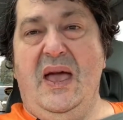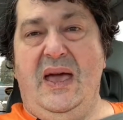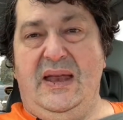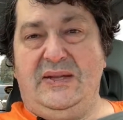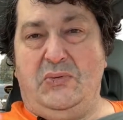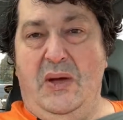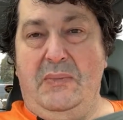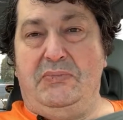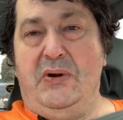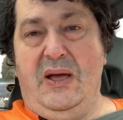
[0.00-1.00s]
And that's why
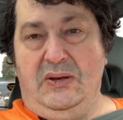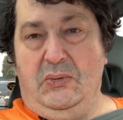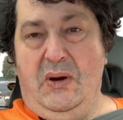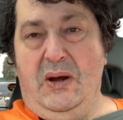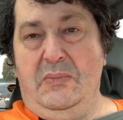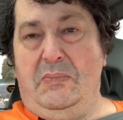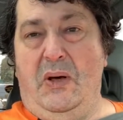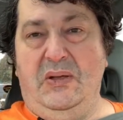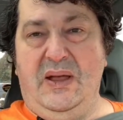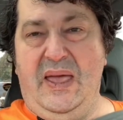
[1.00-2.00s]
I'm proud to wear it.
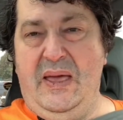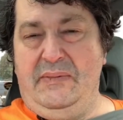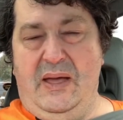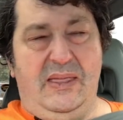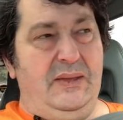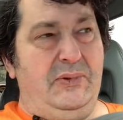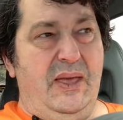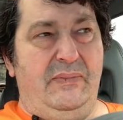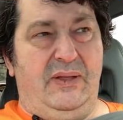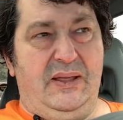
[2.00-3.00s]
Paul and I think we
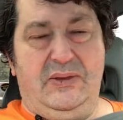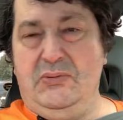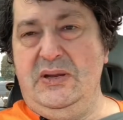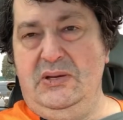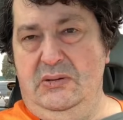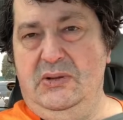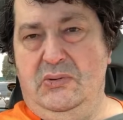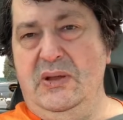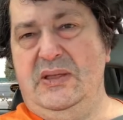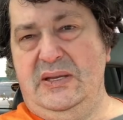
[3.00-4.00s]
have like three
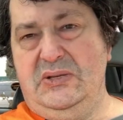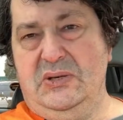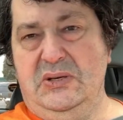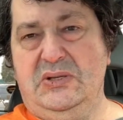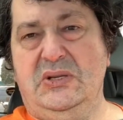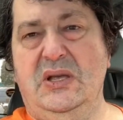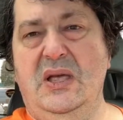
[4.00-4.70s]
of these shirts,